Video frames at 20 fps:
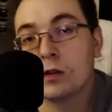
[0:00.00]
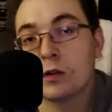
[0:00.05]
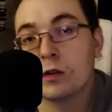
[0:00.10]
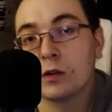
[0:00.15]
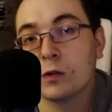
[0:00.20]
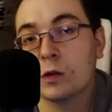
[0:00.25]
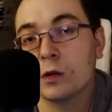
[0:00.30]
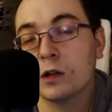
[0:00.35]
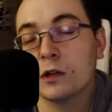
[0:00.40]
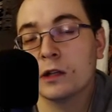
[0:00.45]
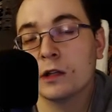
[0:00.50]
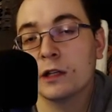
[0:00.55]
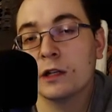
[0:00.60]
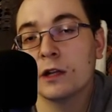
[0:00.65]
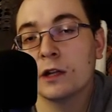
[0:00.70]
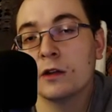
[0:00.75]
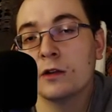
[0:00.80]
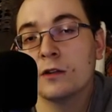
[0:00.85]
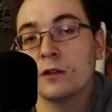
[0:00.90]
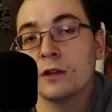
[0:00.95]
quickly
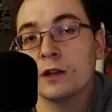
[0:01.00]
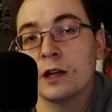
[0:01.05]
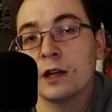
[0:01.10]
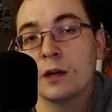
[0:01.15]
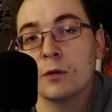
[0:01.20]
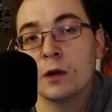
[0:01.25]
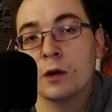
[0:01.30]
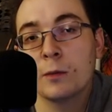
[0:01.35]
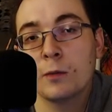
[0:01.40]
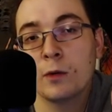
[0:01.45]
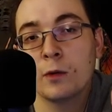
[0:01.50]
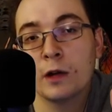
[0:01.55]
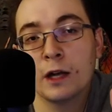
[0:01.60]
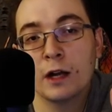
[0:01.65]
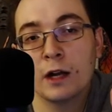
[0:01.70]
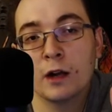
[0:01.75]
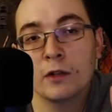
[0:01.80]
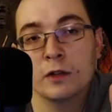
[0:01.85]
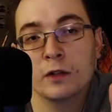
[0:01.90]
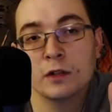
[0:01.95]
another thing that i want to point
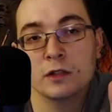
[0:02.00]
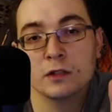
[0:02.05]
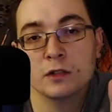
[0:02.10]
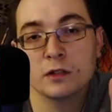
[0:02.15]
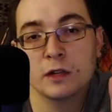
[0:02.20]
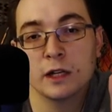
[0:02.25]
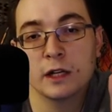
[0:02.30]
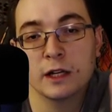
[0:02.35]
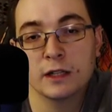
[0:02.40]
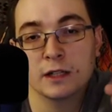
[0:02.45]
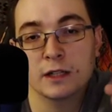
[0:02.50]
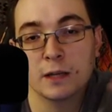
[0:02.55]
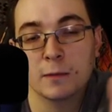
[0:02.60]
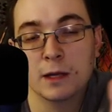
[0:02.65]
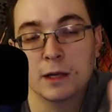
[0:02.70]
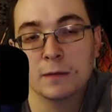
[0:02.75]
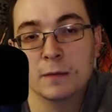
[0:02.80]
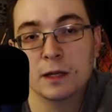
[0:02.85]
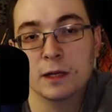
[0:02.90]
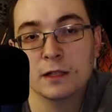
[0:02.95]
out on this screen as i
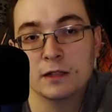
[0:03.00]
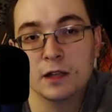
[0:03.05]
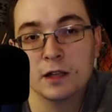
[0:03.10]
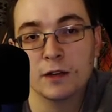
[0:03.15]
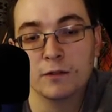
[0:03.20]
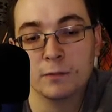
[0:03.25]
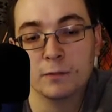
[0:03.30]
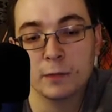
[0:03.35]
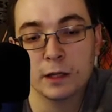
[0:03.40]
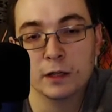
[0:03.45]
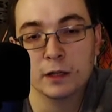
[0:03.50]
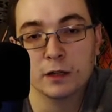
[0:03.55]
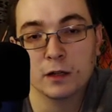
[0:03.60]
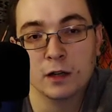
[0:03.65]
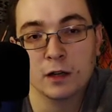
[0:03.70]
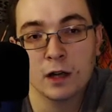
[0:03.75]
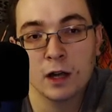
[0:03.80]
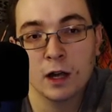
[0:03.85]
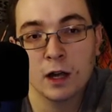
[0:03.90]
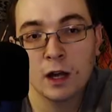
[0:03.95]
make myself
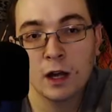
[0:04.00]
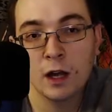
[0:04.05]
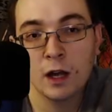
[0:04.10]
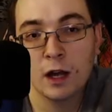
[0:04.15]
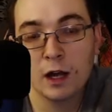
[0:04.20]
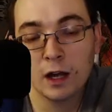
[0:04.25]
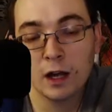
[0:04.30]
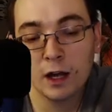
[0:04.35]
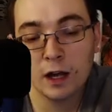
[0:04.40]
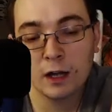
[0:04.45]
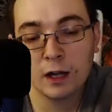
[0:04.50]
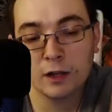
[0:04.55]
bigger uh,